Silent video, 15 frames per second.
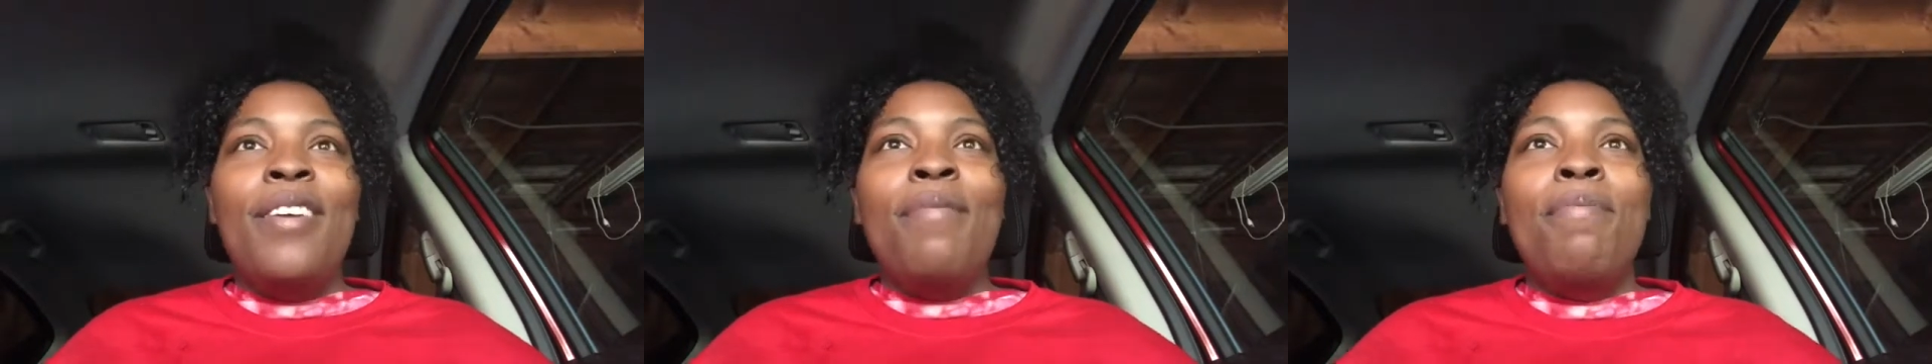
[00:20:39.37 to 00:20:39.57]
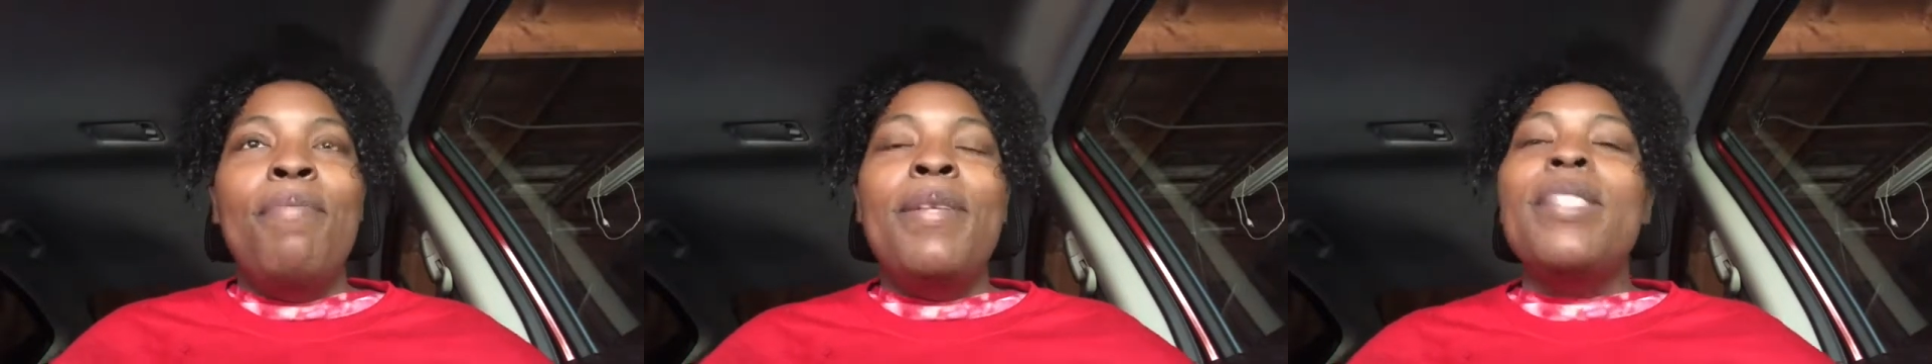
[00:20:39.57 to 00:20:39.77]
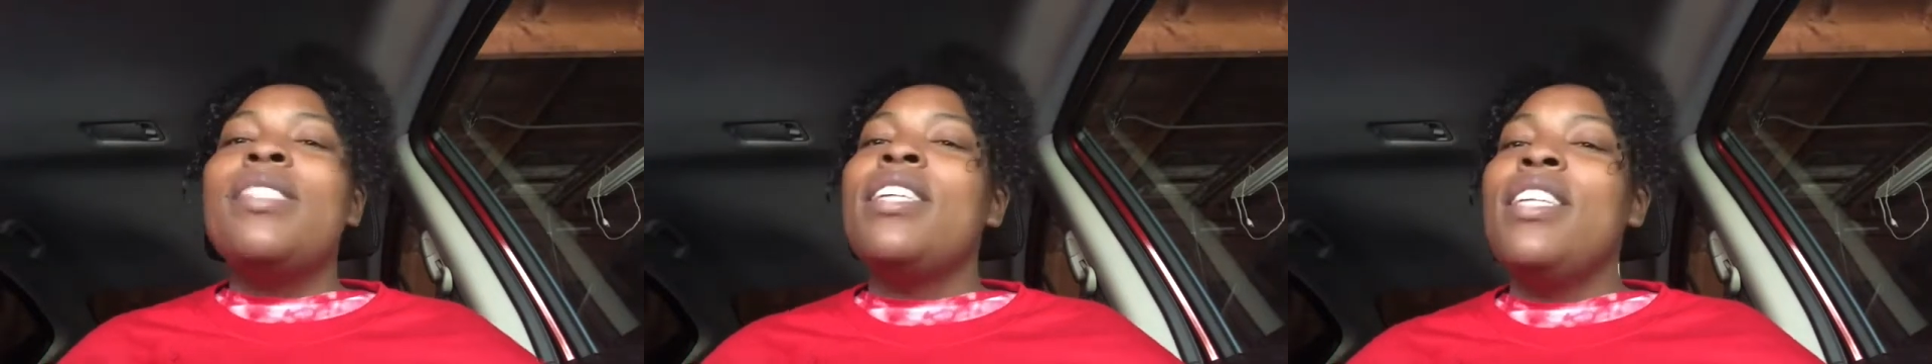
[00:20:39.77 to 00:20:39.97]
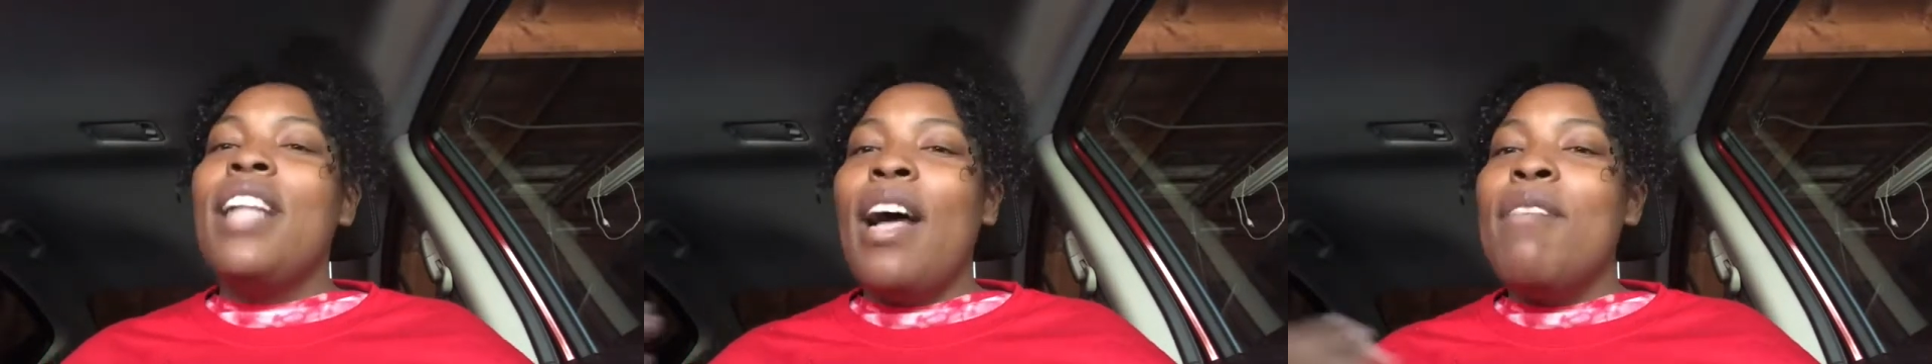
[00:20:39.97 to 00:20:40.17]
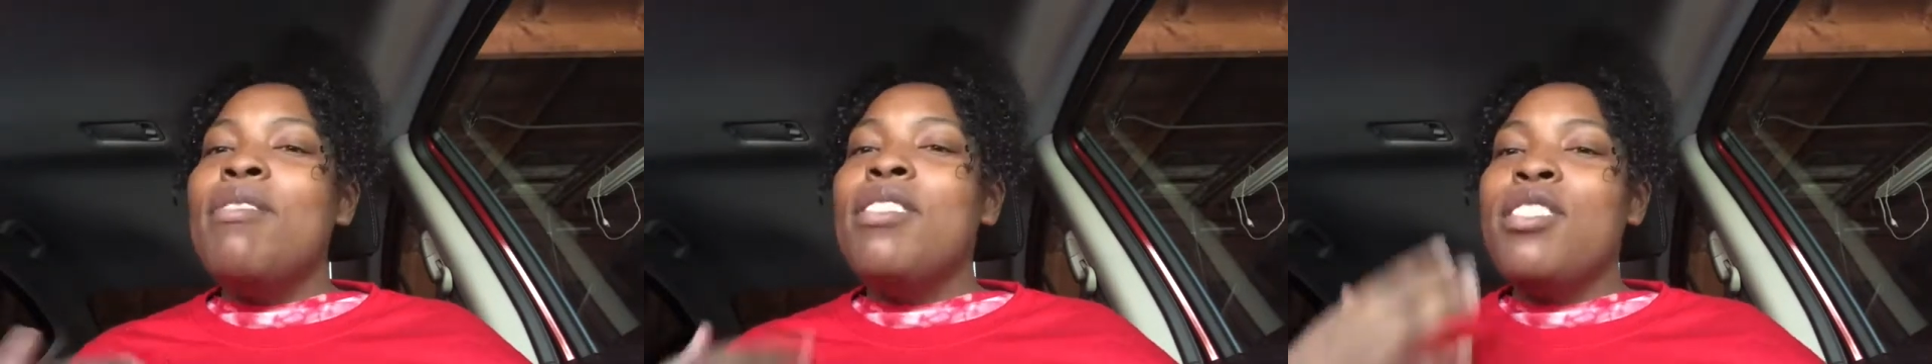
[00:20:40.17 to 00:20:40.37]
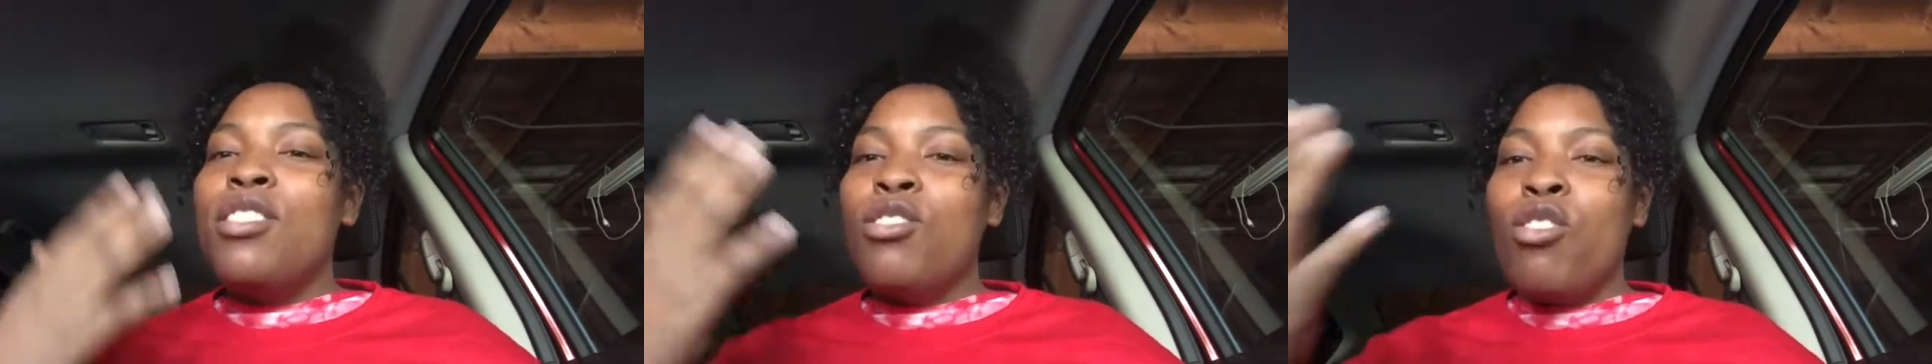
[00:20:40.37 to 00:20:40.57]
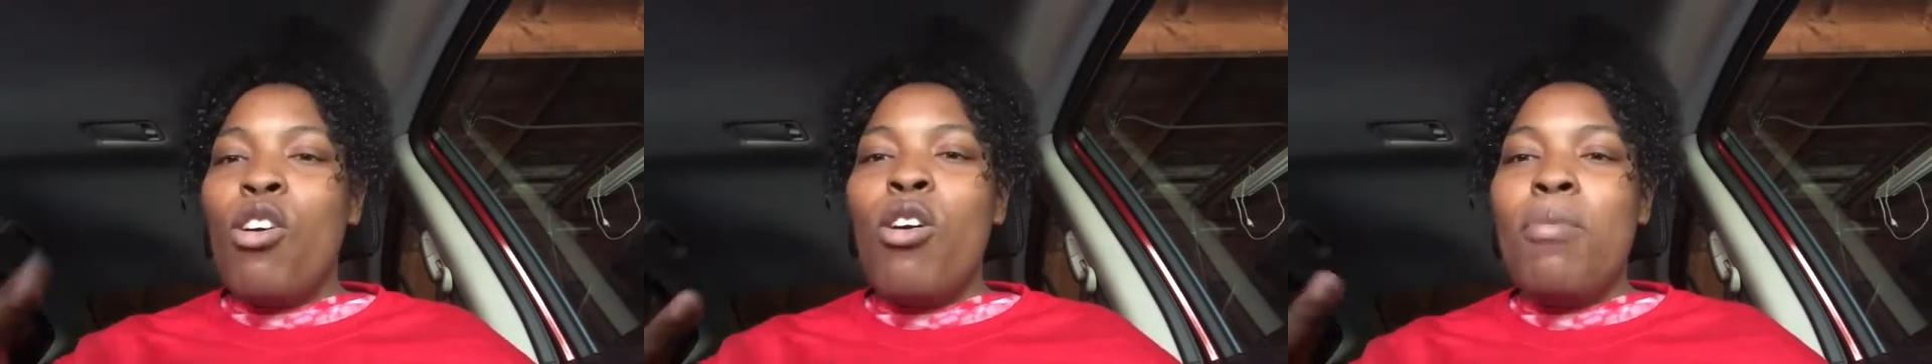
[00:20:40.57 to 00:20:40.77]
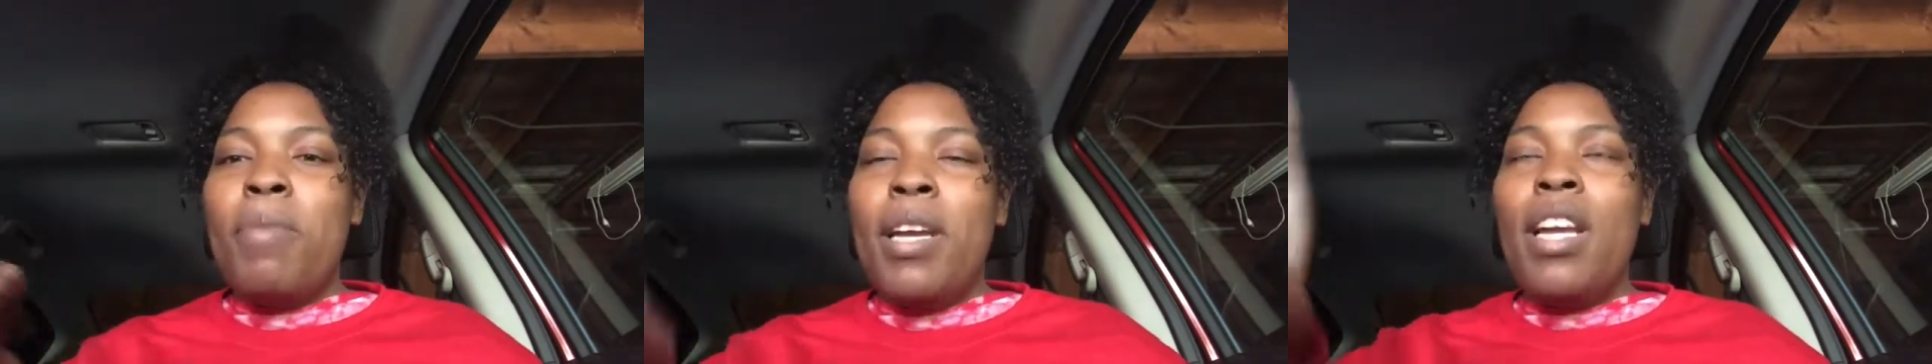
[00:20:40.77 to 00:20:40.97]
But see, that was the
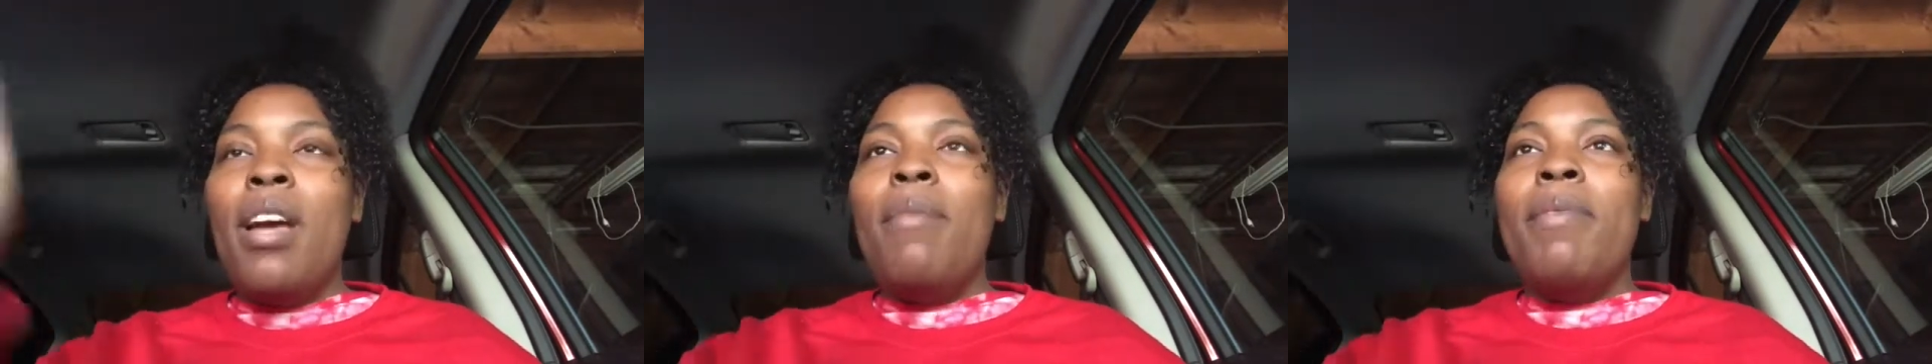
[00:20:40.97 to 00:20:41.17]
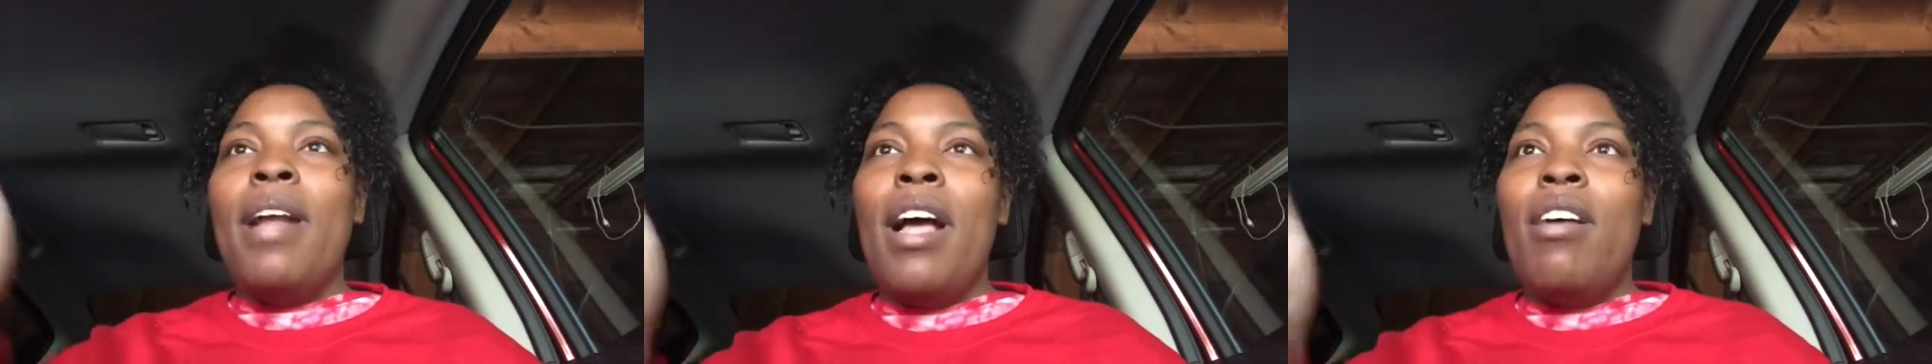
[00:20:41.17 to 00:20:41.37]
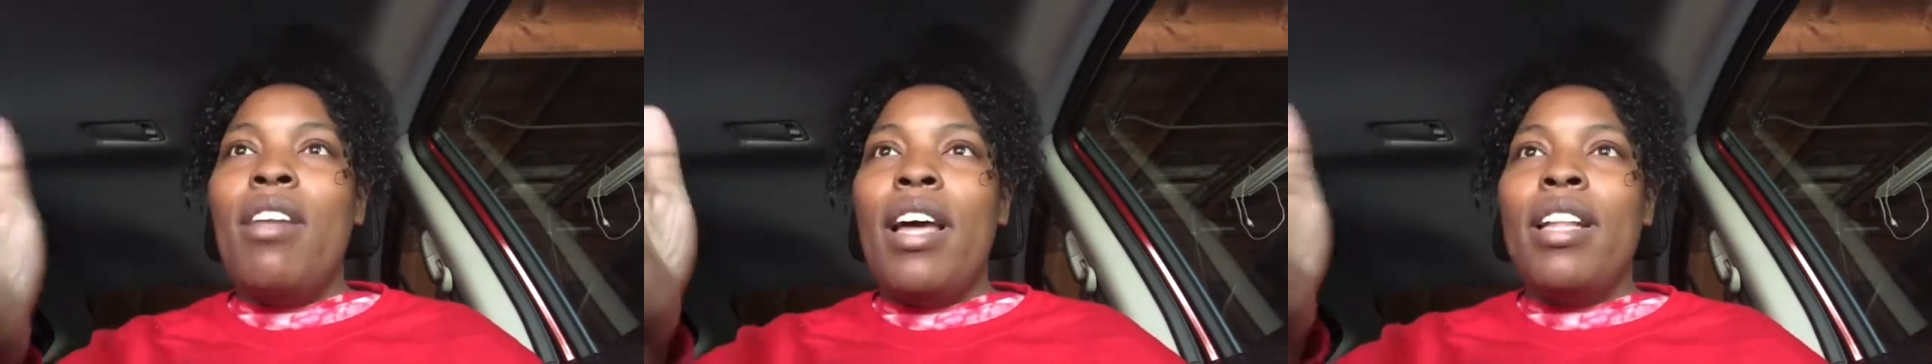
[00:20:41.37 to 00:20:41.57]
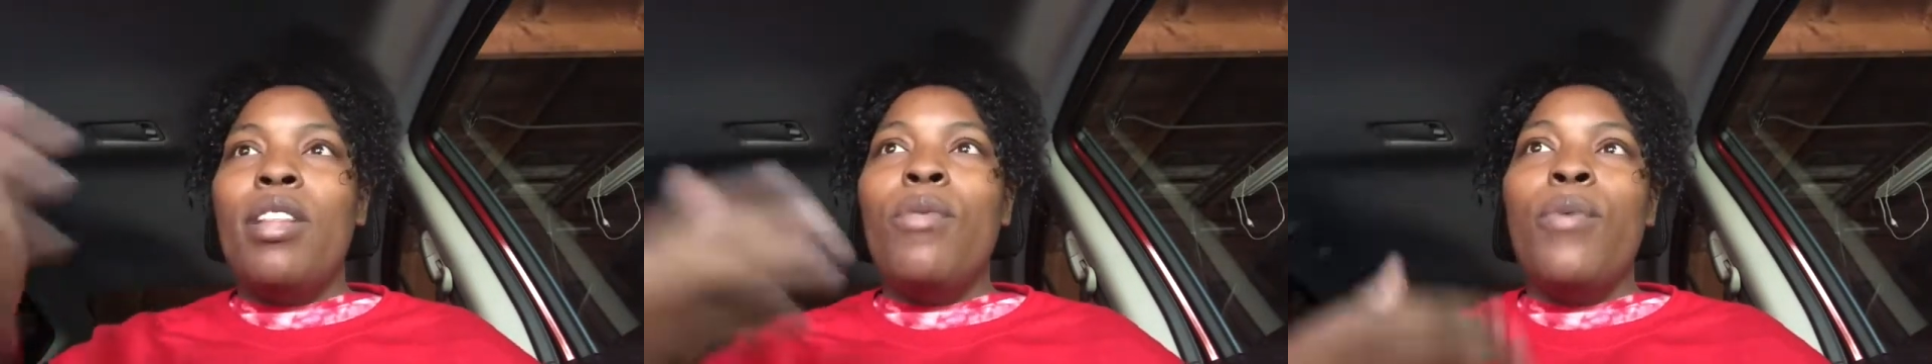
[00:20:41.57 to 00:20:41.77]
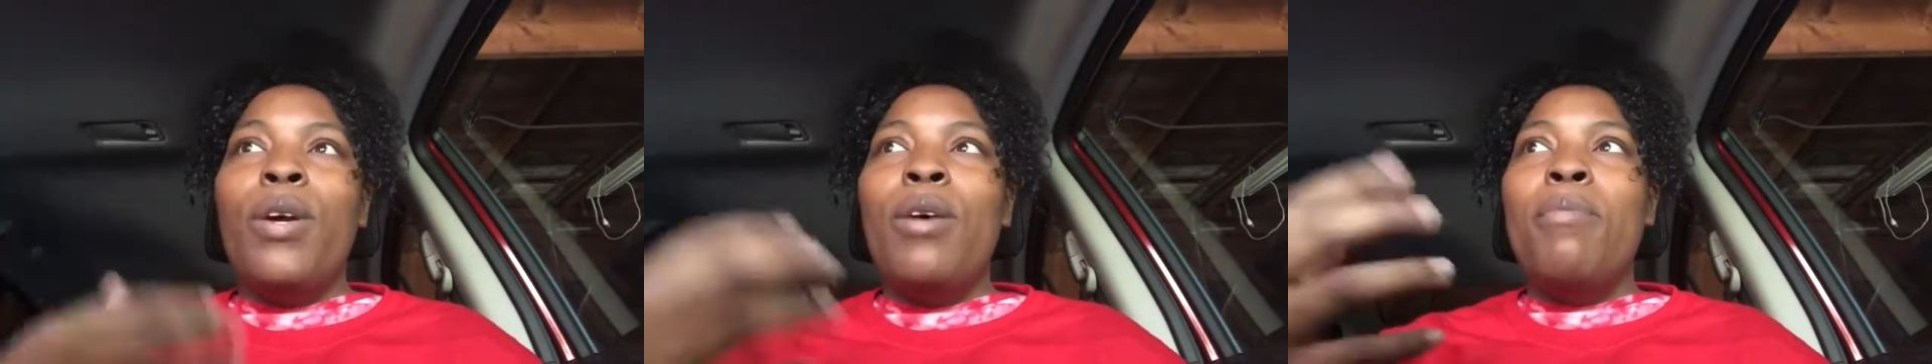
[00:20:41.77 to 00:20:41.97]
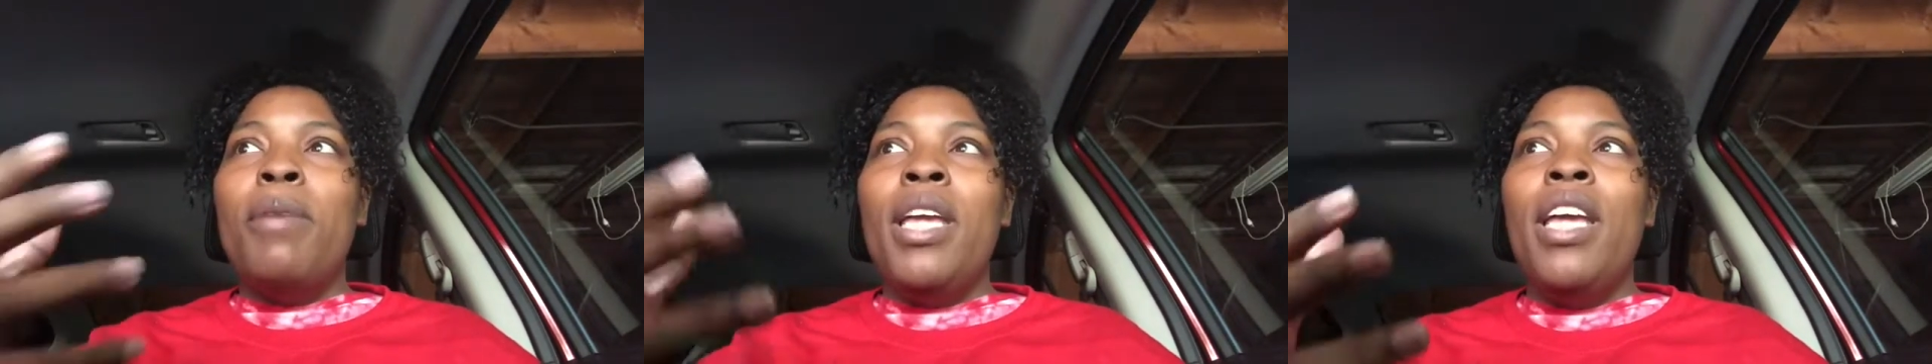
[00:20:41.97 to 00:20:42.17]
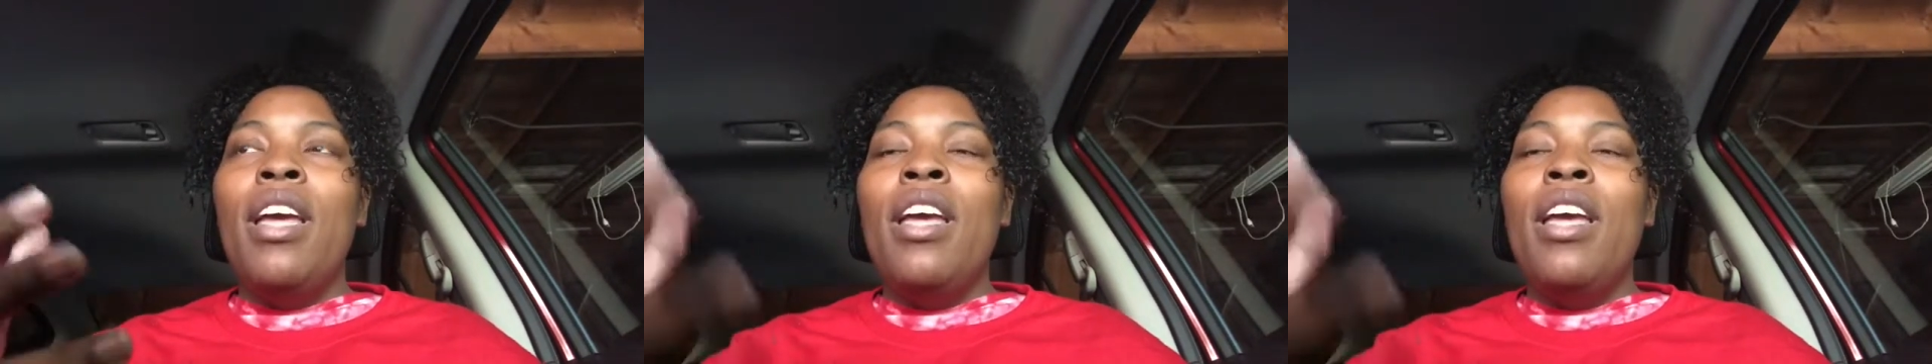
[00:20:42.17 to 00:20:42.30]
strong me coming out, like the real me